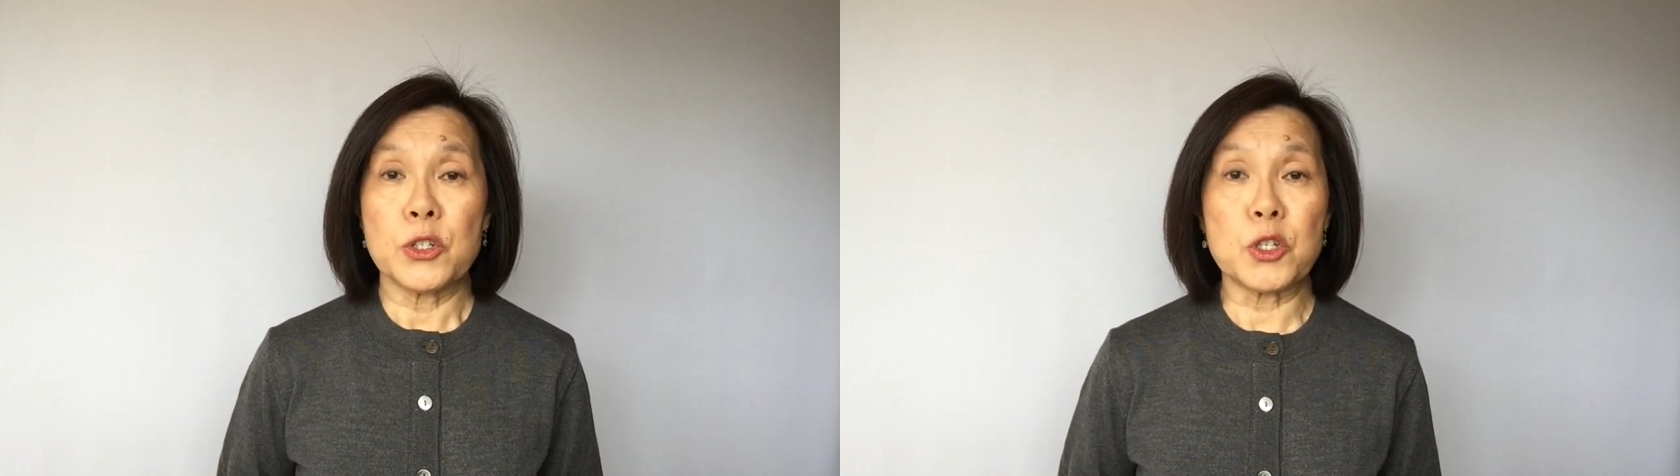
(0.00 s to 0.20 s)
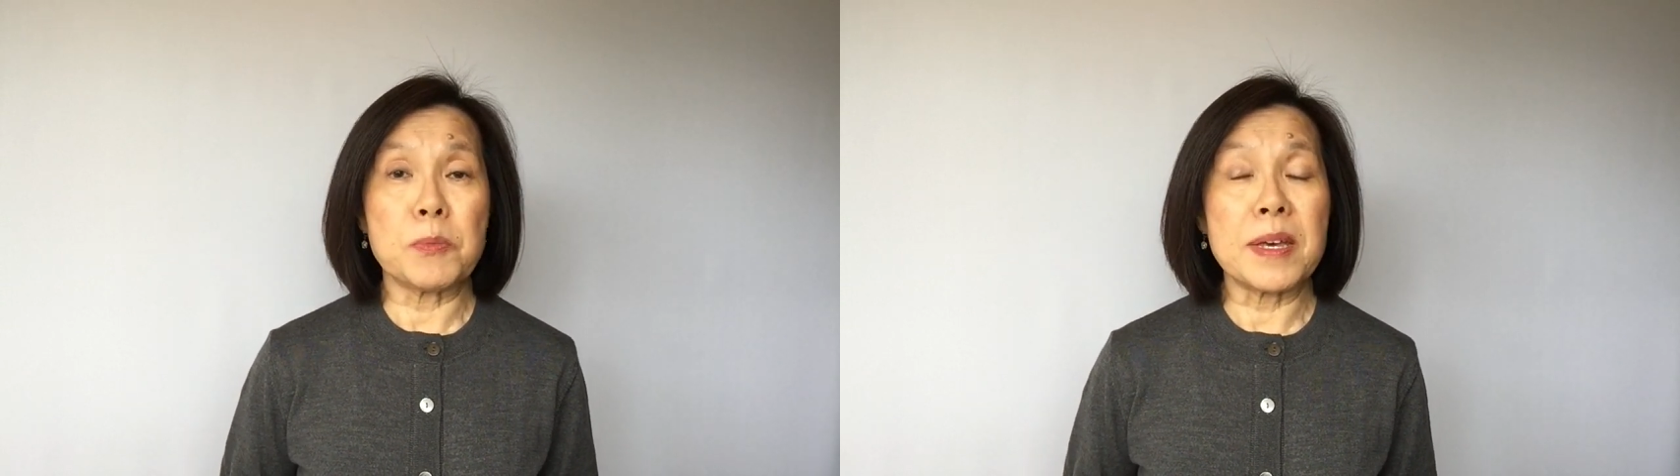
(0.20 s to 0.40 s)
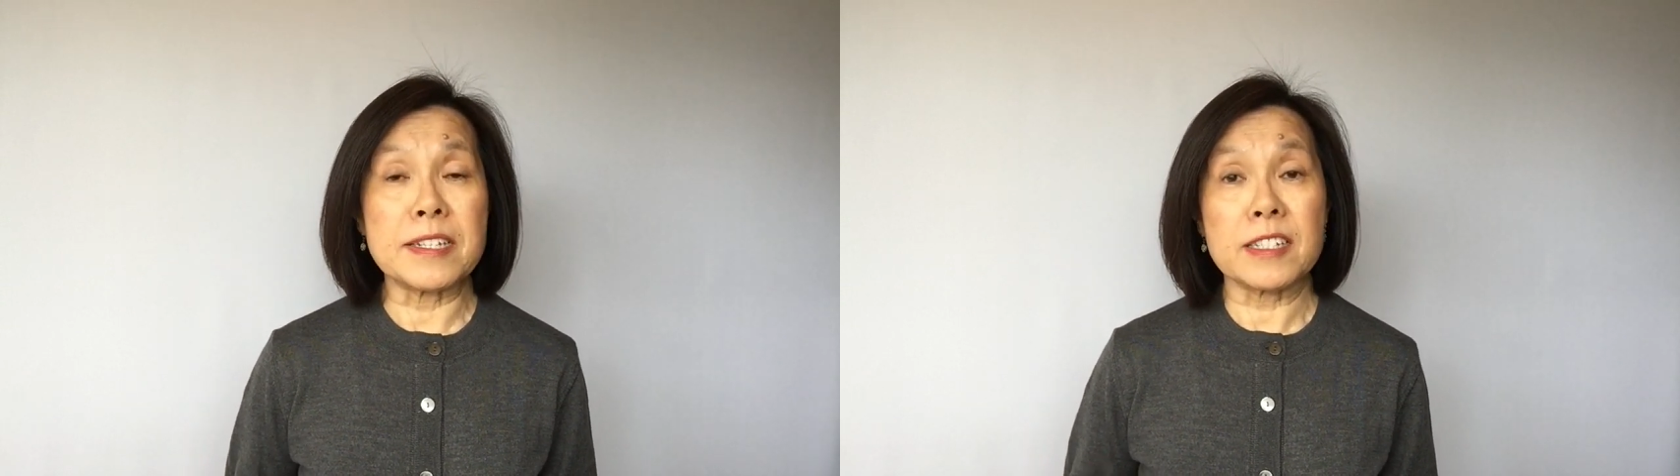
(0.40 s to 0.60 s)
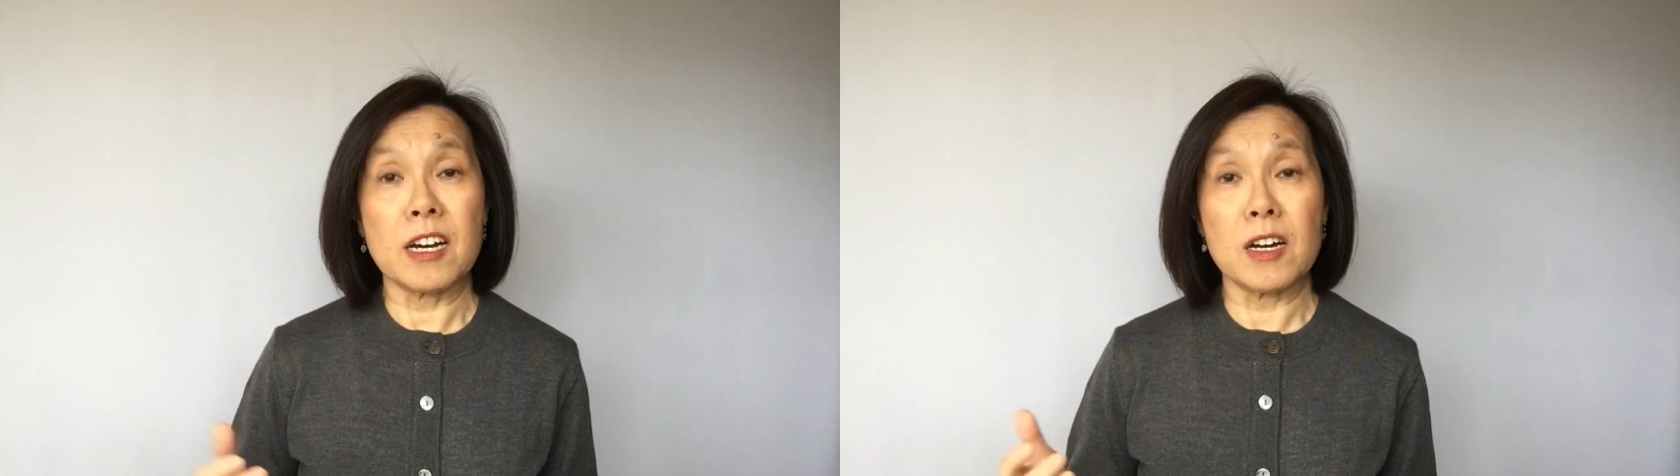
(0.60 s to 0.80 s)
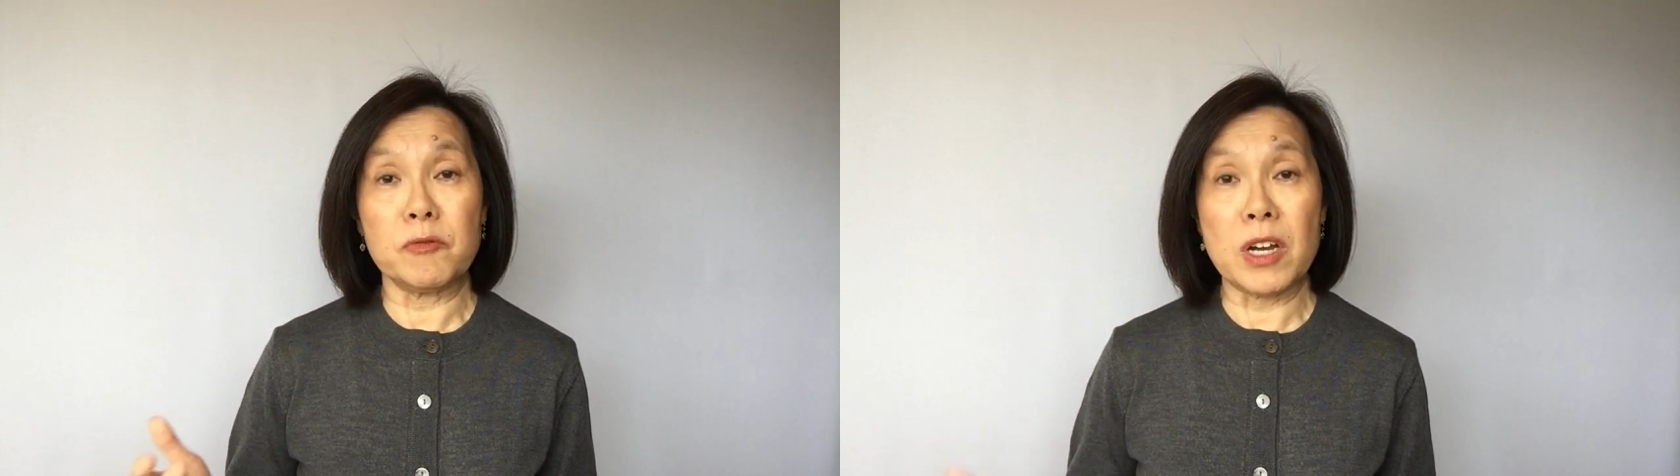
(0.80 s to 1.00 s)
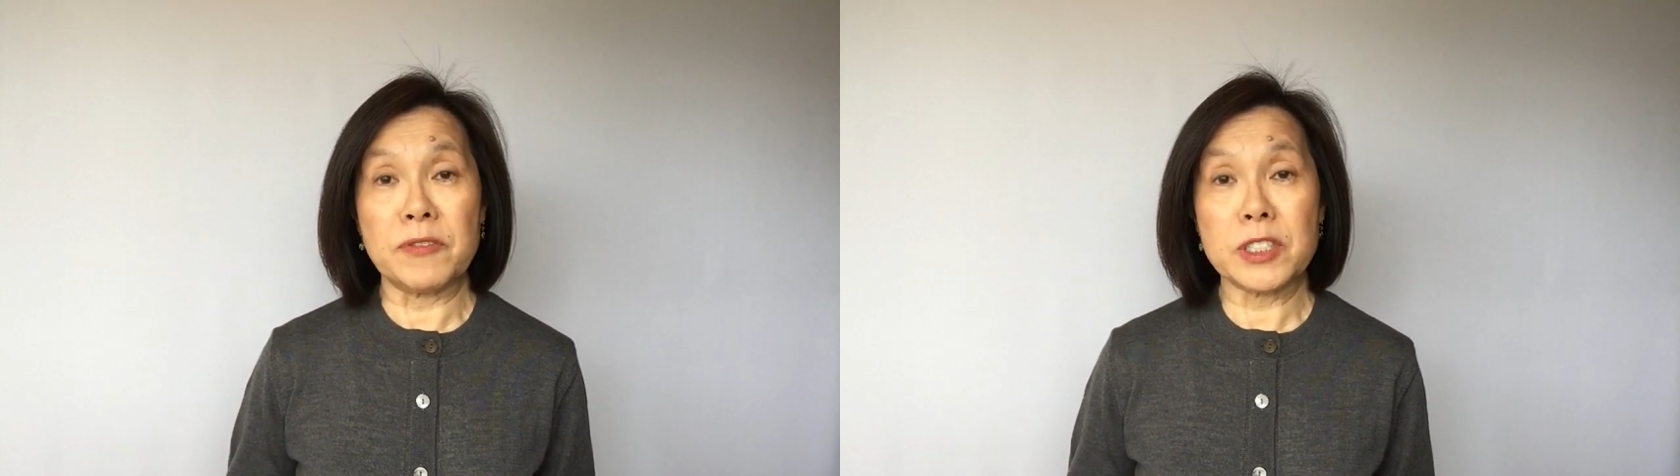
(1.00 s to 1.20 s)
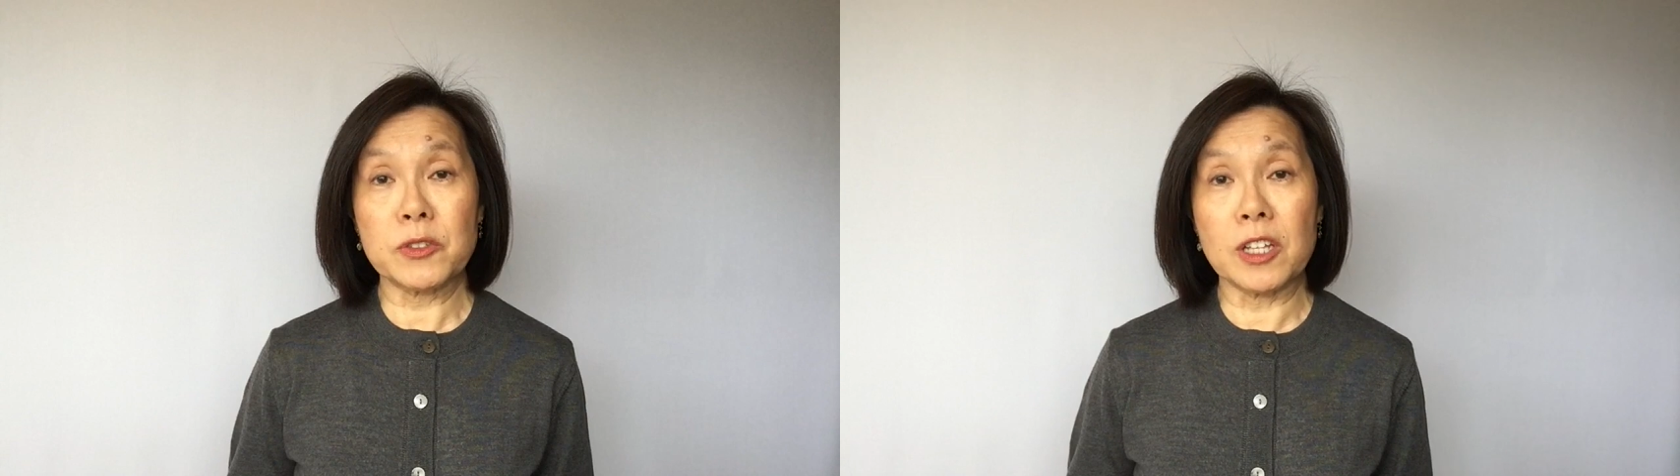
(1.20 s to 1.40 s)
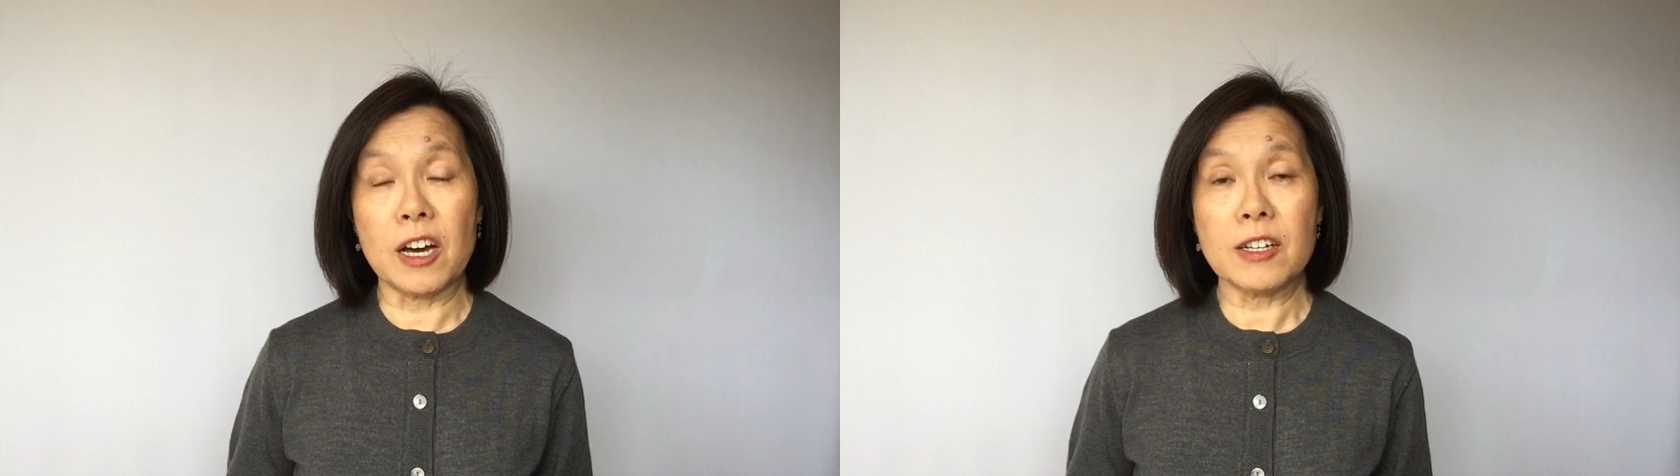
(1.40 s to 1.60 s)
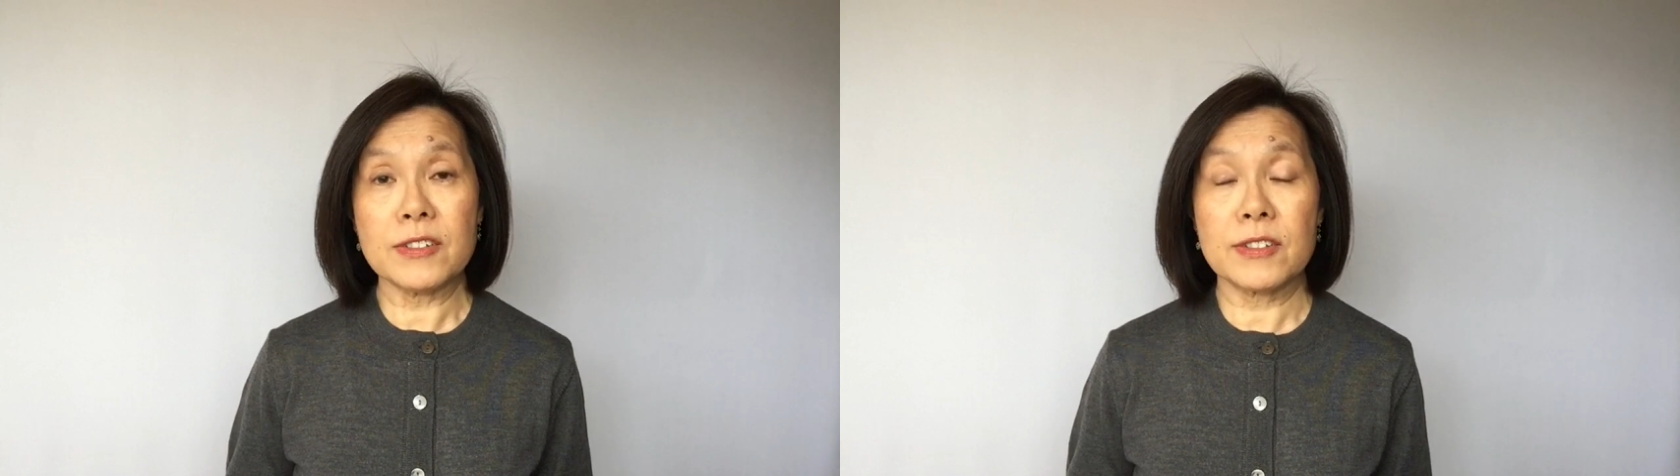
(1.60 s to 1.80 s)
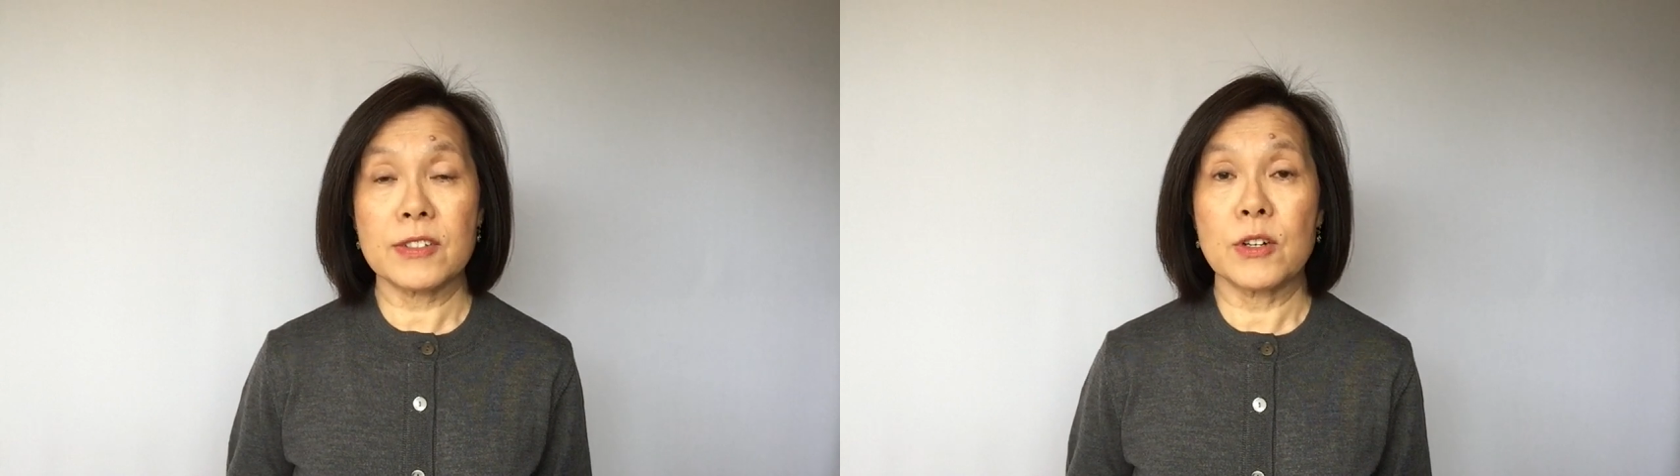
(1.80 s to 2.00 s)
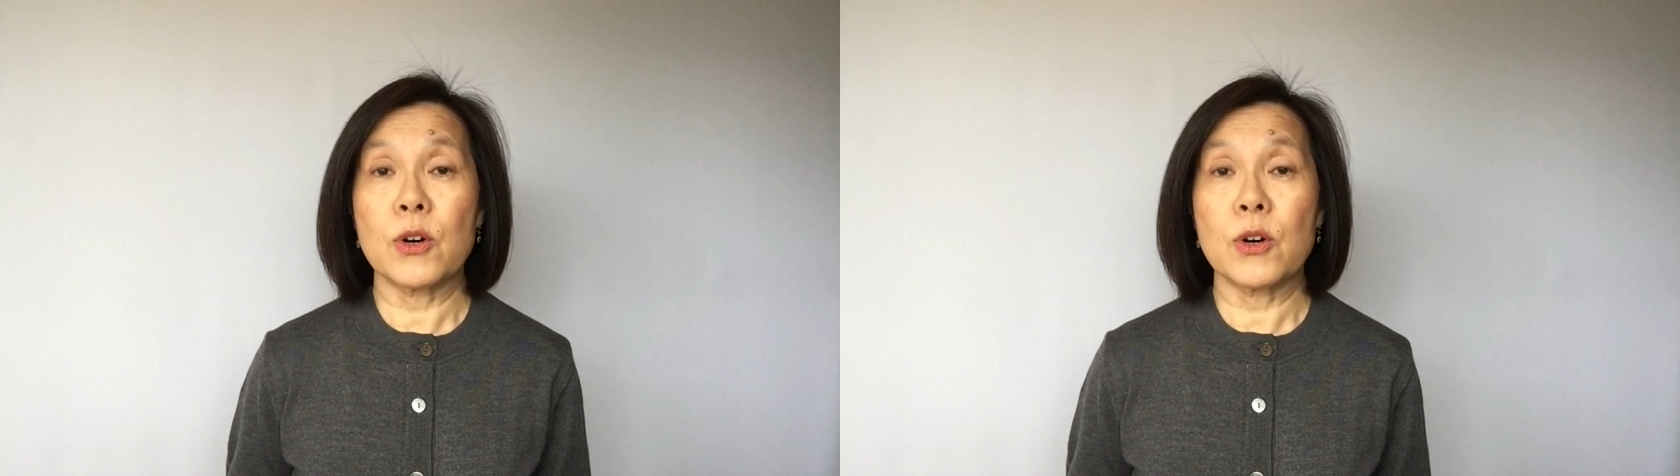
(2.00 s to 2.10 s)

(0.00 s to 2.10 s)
Do you base on revenue loss